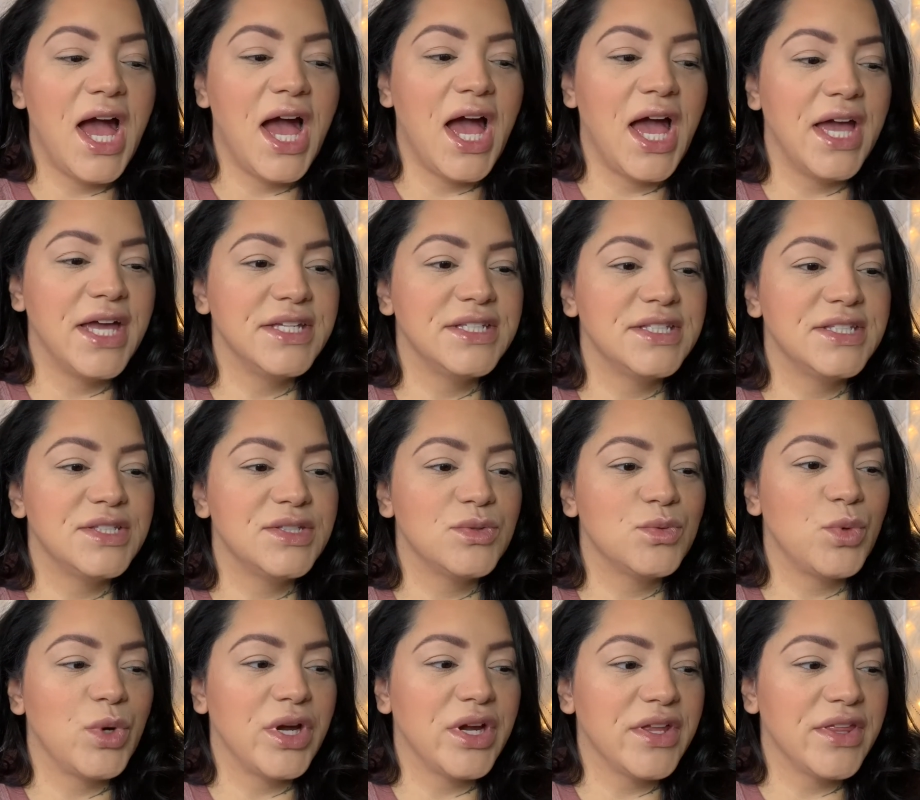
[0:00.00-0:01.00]
I
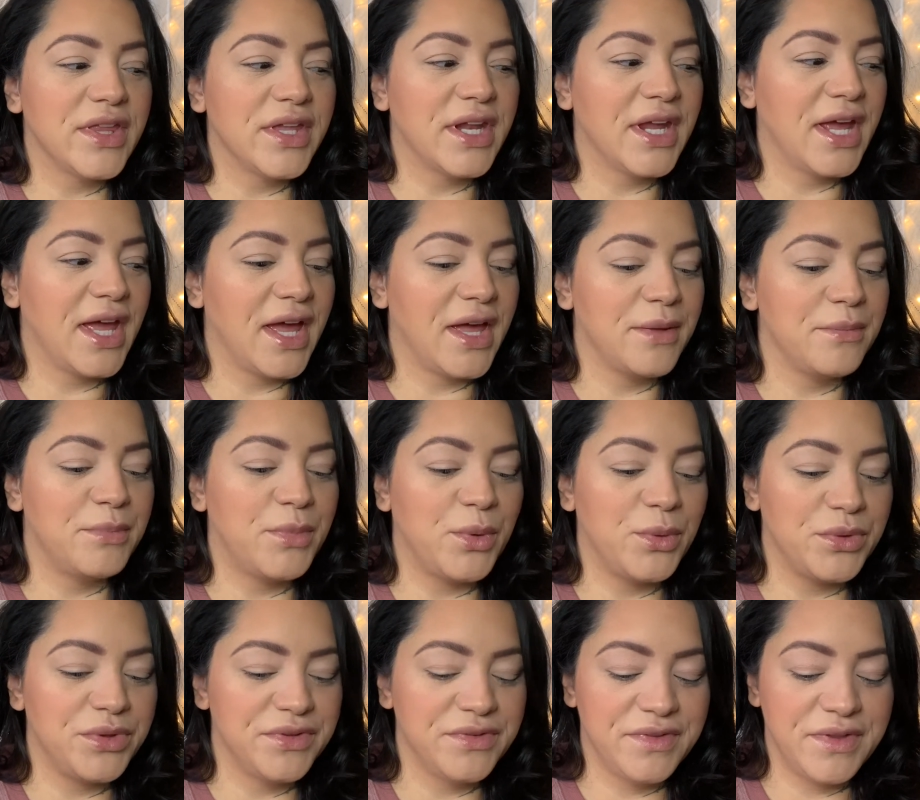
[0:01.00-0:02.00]
swear that I had
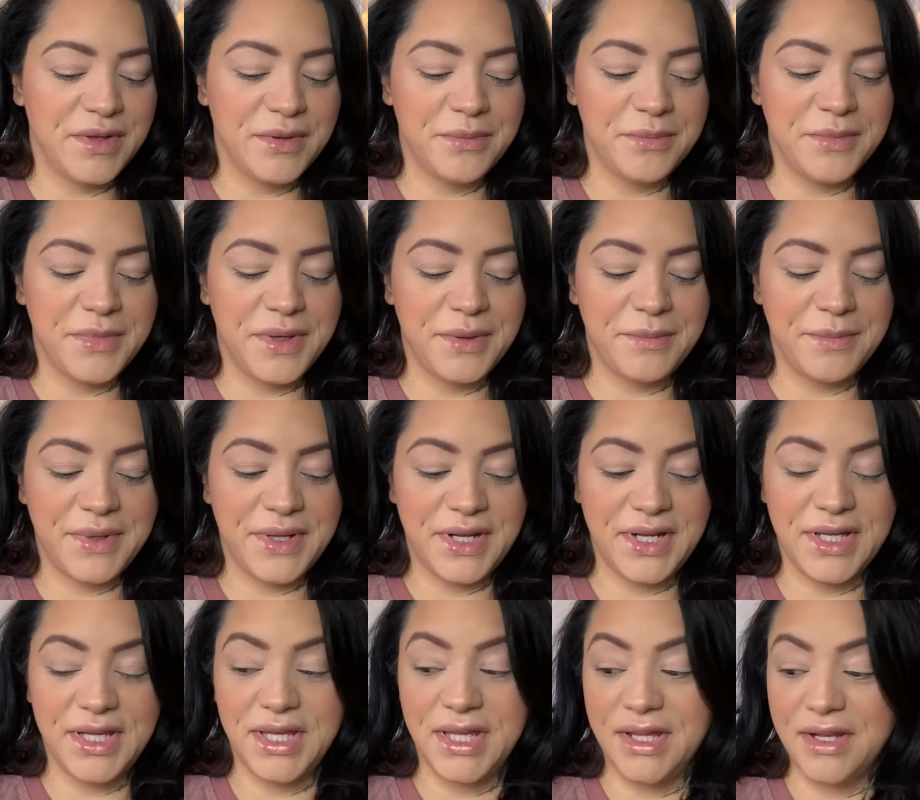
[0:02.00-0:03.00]
both of them, but I
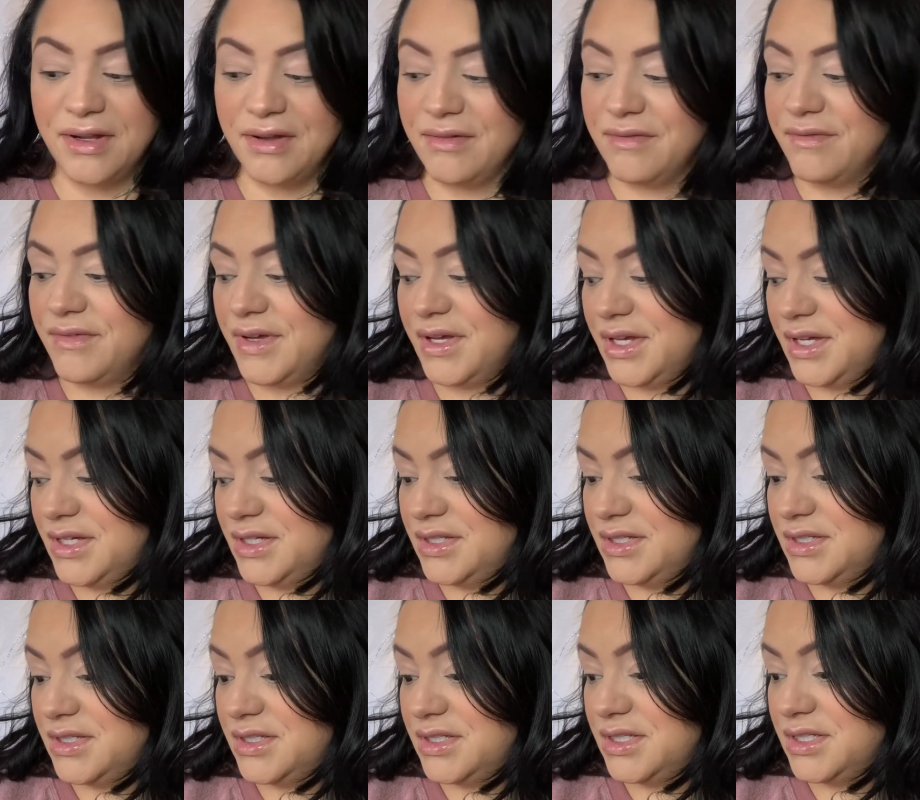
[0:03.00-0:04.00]
cannot
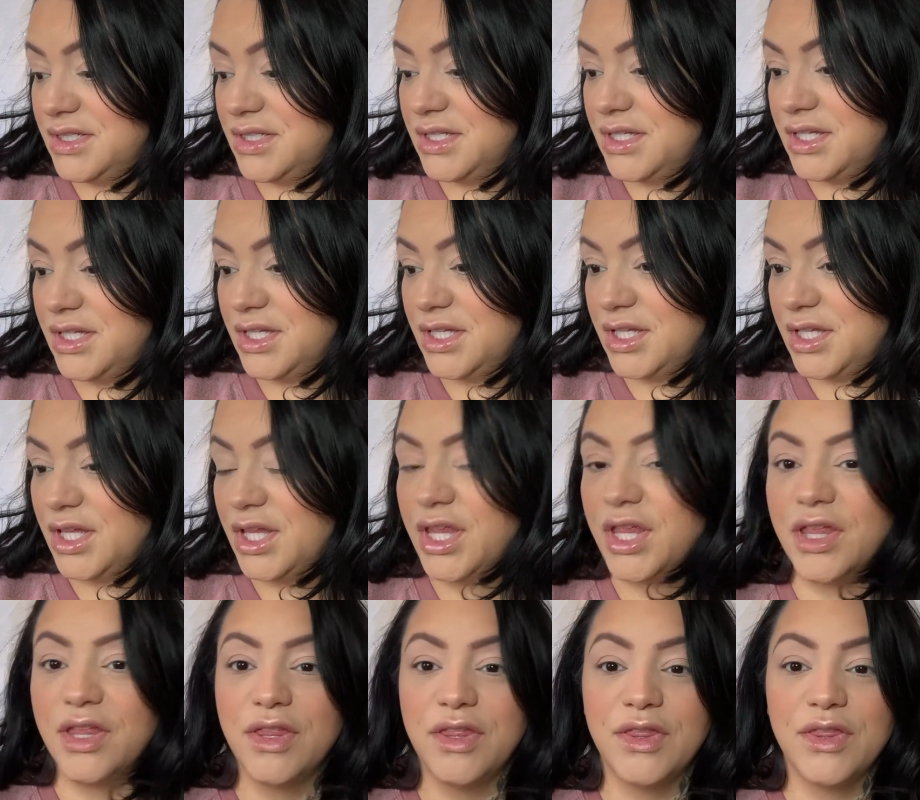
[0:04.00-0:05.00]
find
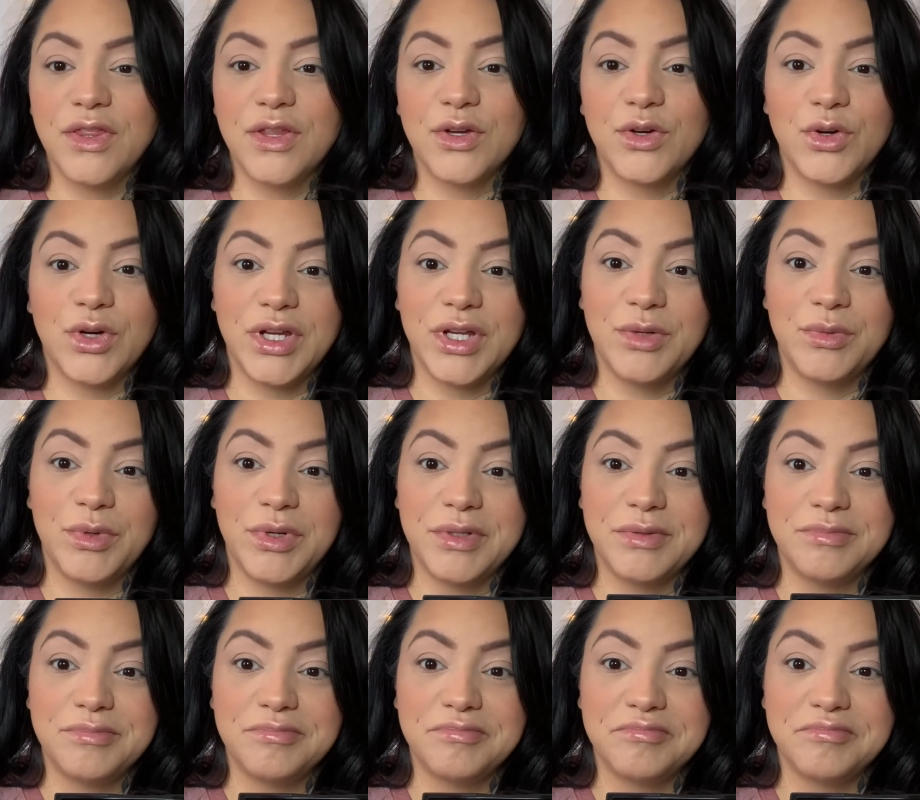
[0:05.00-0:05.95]
the green one.